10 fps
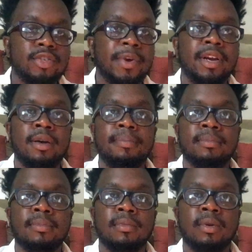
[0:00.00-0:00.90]
and join up.
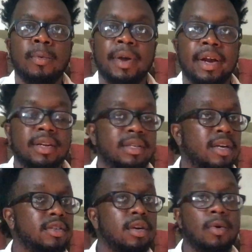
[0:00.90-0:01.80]
We got a
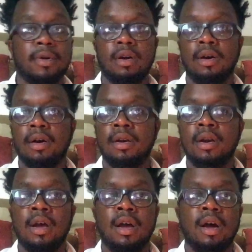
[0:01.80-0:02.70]
discussion going
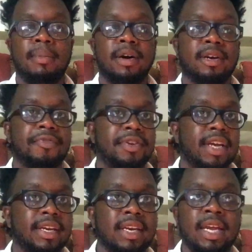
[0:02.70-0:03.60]
on about different
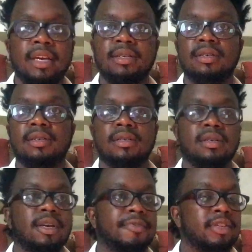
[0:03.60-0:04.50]
techniques,
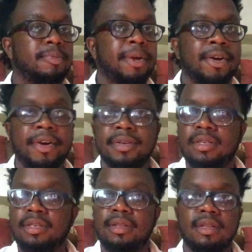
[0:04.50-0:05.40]
different
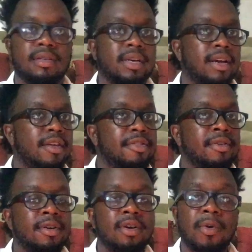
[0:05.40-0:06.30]
spirits, this, that, and the
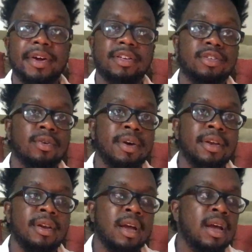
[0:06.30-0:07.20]
third. Go ahead and
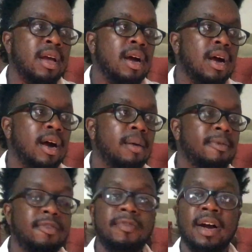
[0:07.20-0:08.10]
join.
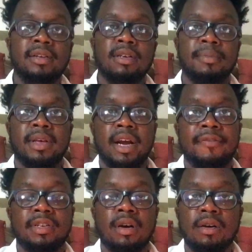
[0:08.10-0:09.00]
If you've got something that I
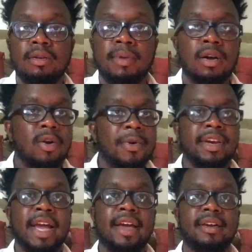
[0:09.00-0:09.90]
haven't talked about, go ahead
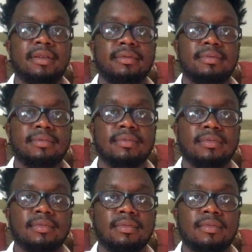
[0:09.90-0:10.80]
and add it.
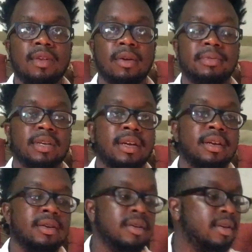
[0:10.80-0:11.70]
You know what I'm
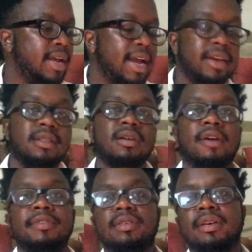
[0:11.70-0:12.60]
saying? Add to the
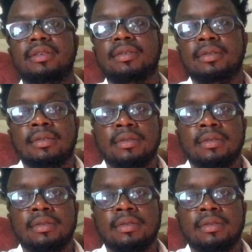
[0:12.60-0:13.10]
conversation.